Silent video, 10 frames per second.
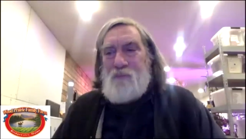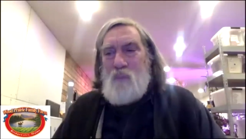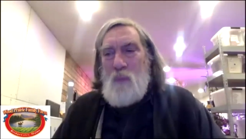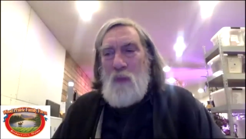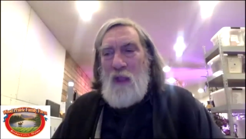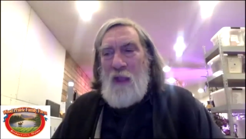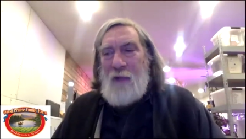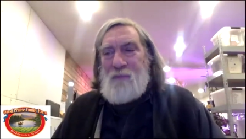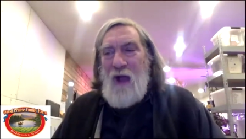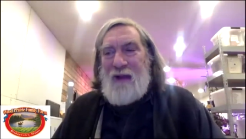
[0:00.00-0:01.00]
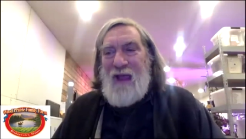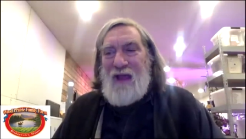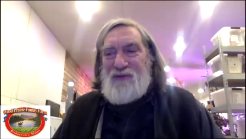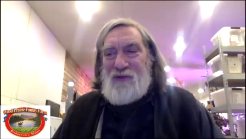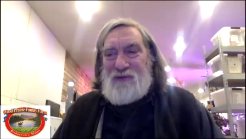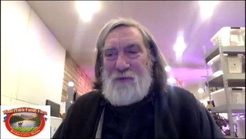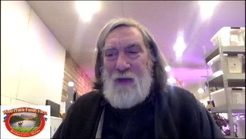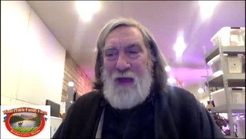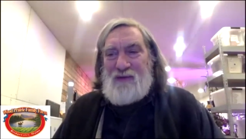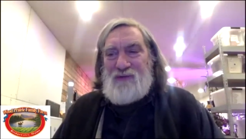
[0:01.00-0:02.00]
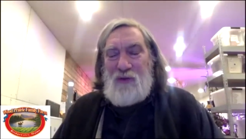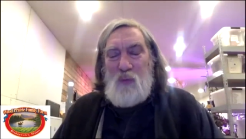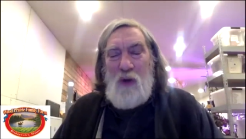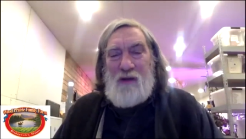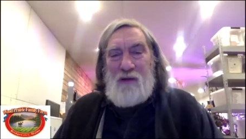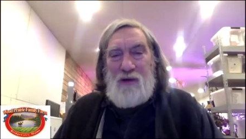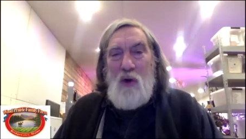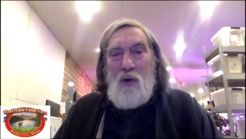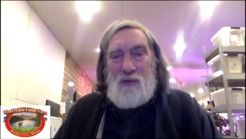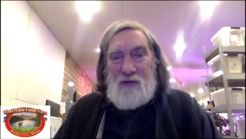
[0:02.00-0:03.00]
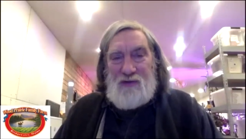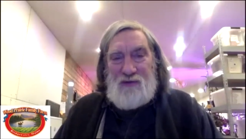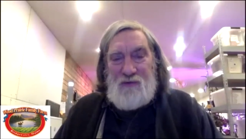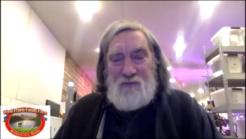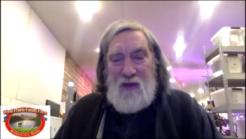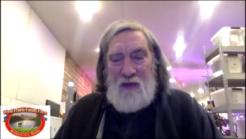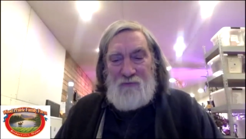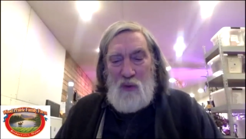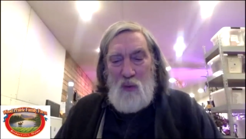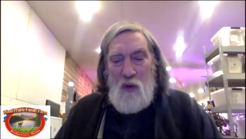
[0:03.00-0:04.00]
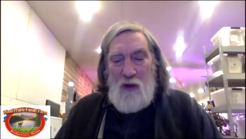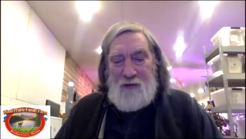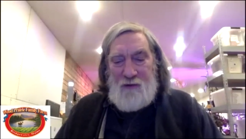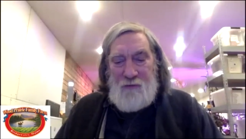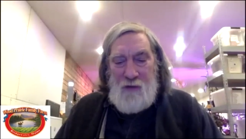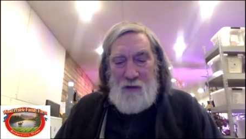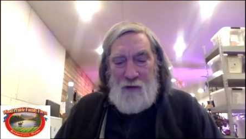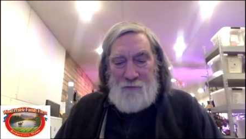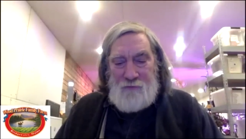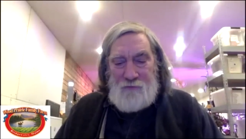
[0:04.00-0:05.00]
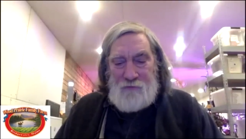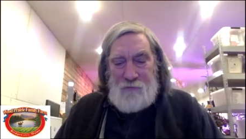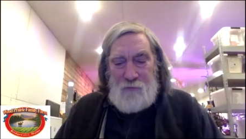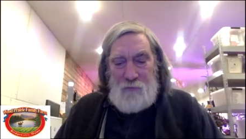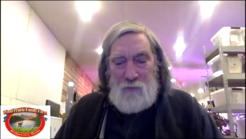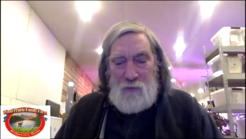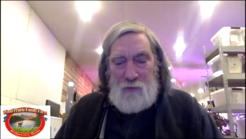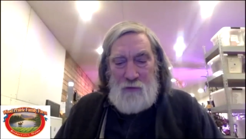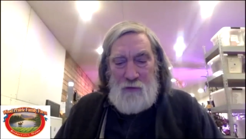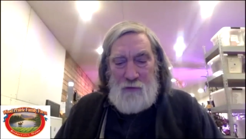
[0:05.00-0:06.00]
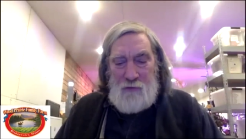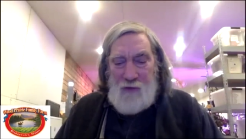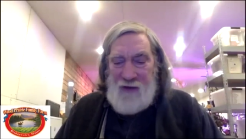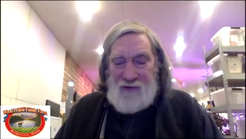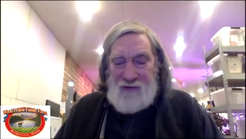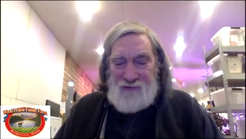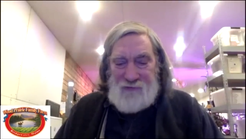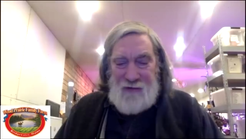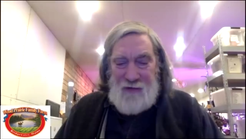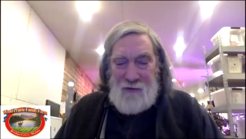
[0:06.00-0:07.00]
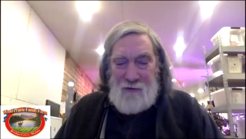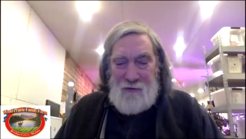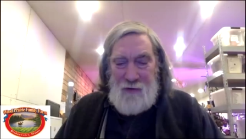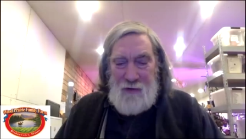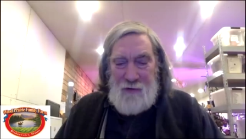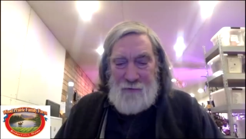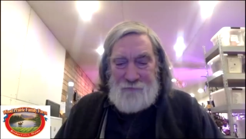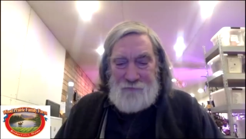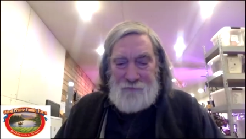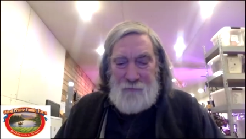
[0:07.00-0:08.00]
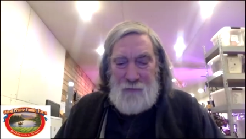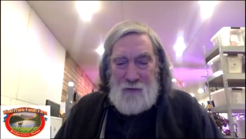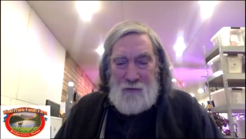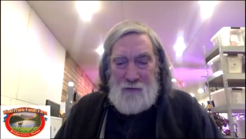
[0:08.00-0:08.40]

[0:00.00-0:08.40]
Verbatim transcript: um, I guess it depends on what your goal is. If if you want to um, raise, you know, um,